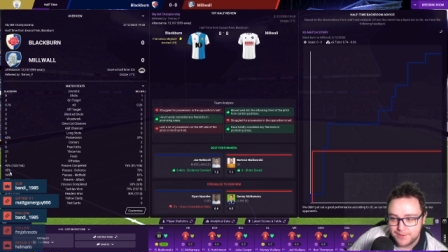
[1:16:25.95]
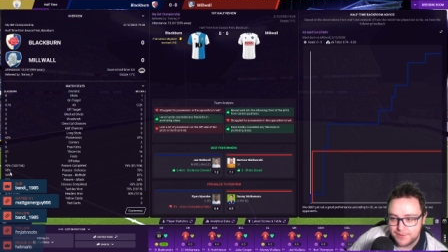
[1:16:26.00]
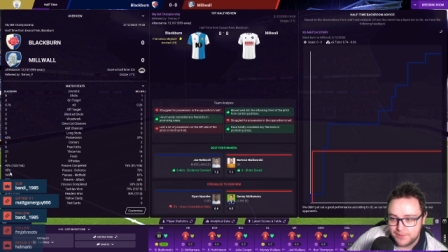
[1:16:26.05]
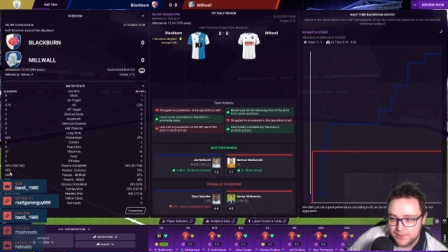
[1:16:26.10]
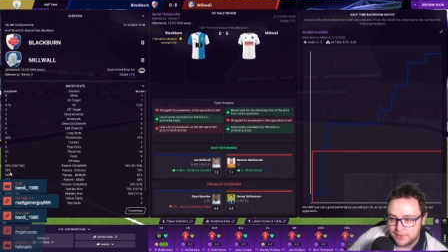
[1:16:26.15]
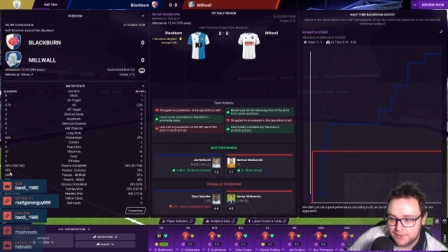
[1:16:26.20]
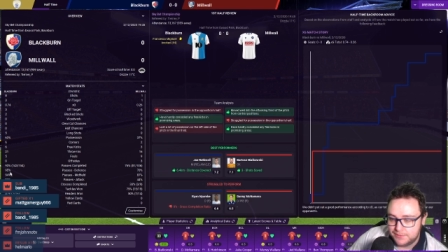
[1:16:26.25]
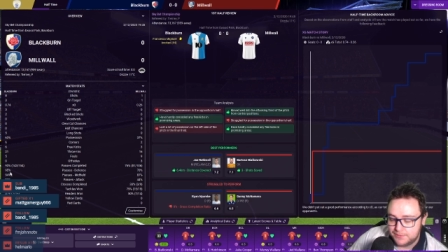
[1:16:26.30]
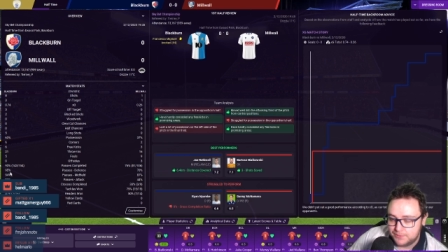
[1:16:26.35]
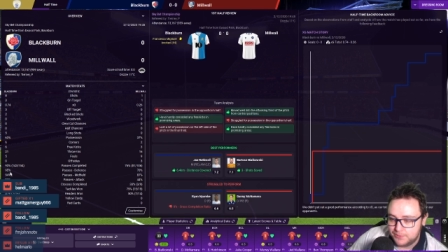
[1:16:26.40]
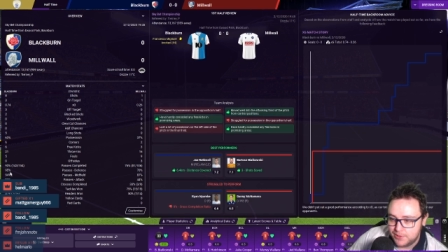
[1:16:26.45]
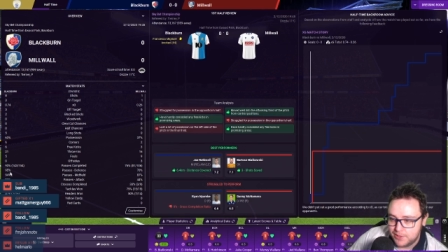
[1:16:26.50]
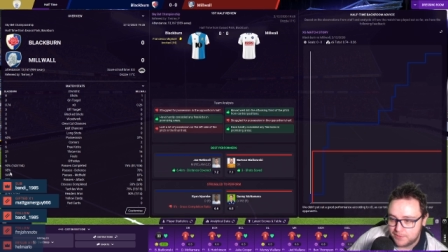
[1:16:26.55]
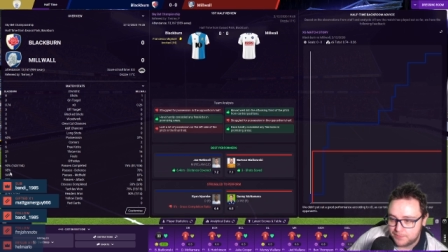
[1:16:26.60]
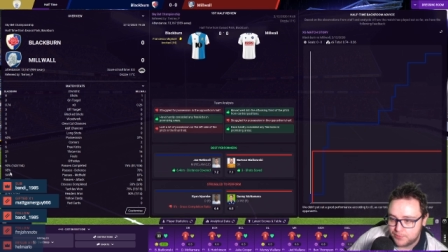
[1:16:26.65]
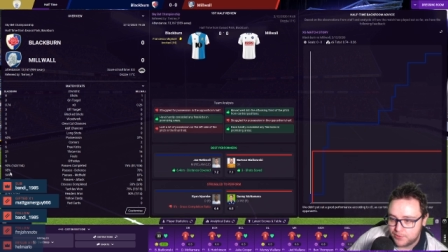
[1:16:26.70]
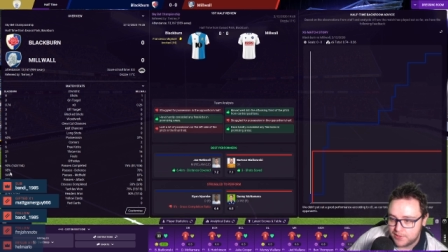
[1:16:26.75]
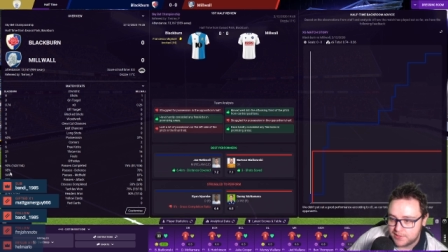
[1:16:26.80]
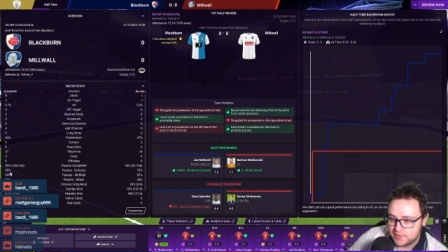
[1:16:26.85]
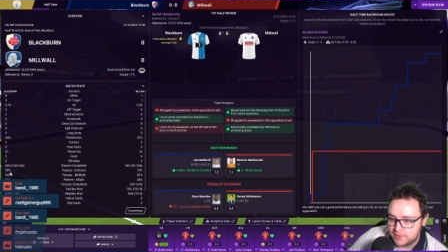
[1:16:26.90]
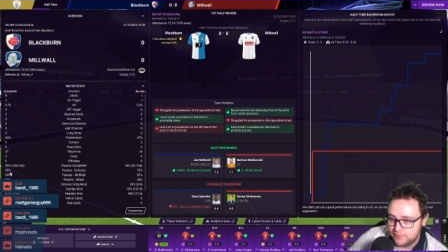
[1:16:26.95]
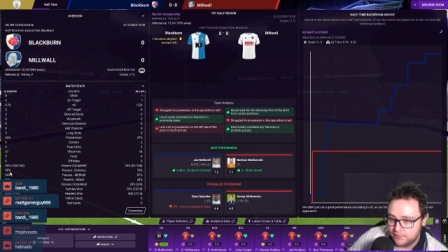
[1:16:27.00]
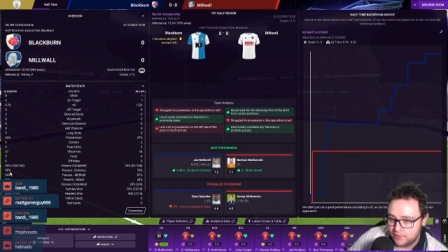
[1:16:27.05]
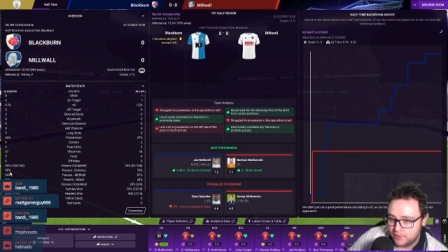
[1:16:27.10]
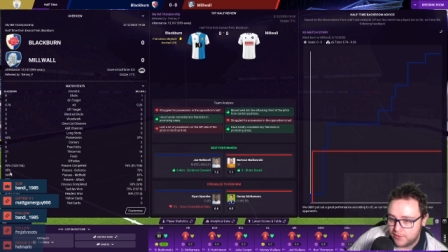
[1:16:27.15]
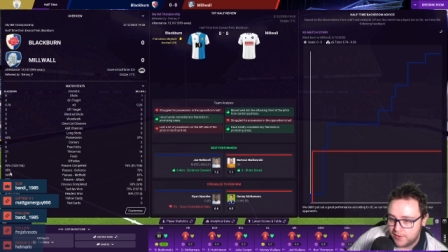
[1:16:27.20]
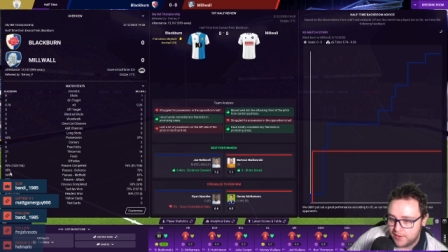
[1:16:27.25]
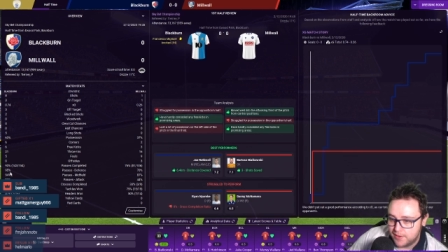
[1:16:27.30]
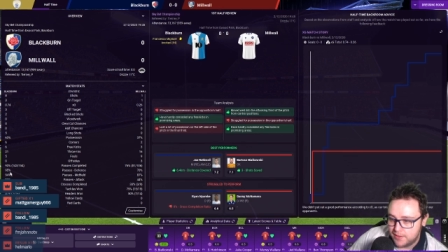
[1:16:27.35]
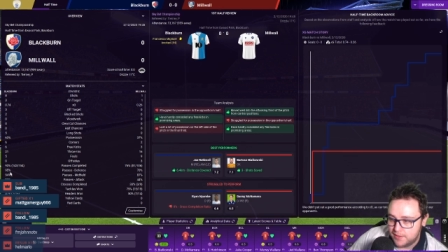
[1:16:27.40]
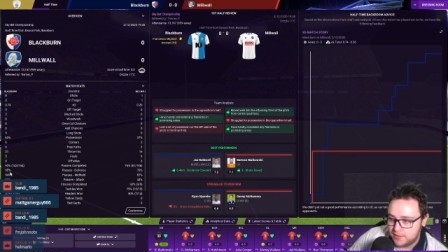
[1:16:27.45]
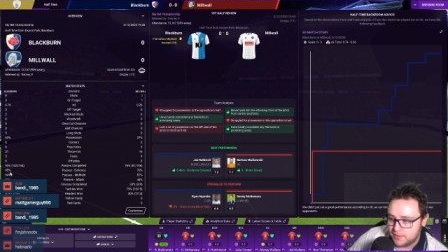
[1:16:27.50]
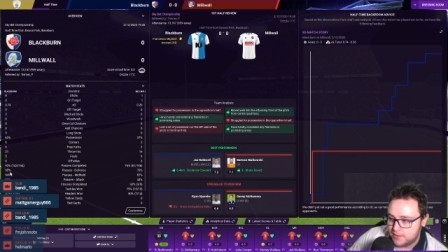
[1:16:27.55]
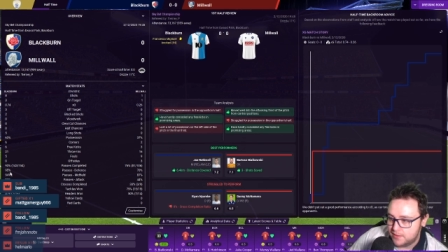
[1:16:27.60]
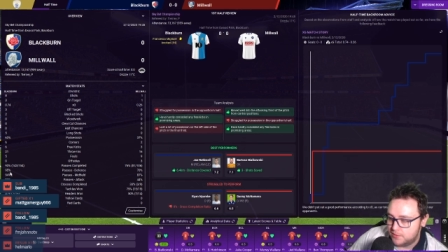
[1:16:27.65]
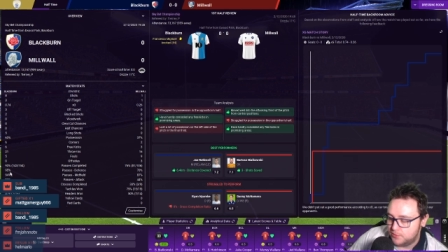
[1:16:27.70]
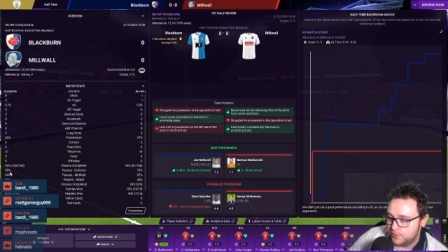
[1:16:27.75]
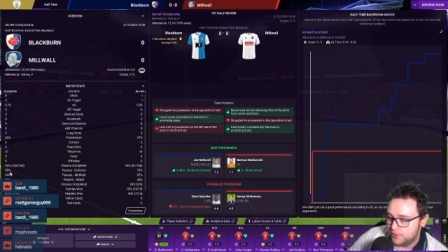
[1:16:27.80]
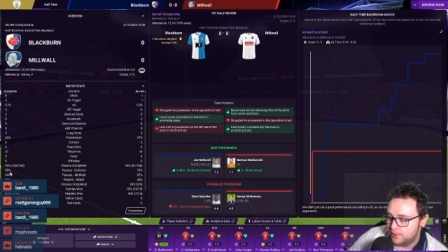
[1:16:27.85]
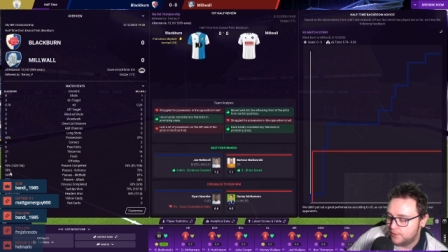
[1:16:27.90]
well, we're not pressing very hard,
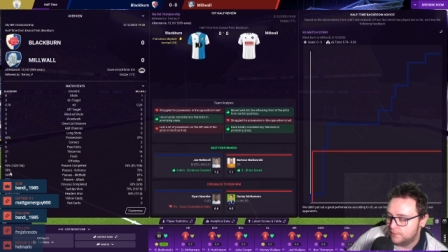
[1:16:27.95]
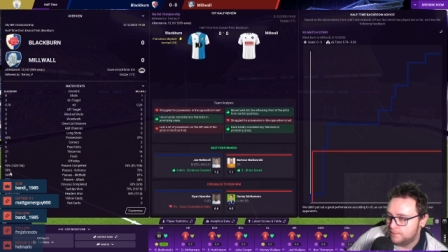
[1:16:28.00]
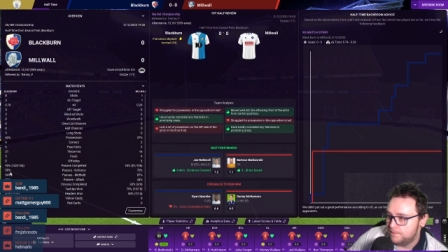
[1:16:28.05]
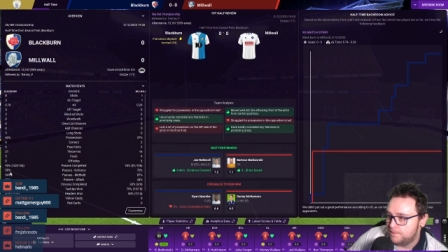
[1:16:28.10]
are we?